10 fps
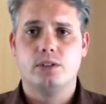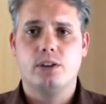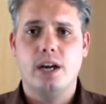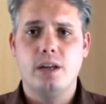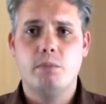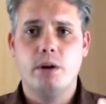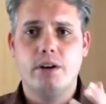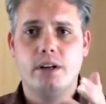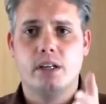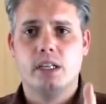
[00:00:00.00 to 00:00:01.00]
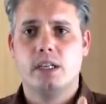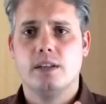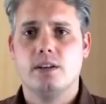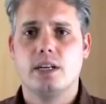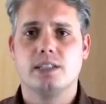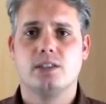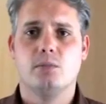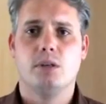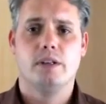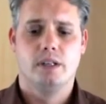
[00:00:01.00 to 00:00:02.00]
Try and mirror the
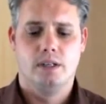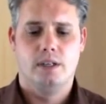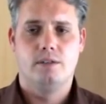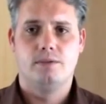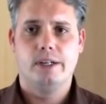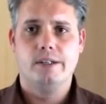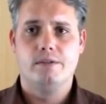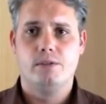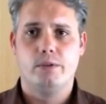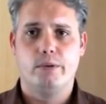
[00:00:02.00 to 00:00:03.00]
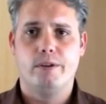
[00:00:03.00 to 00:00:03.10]
customer in front of you.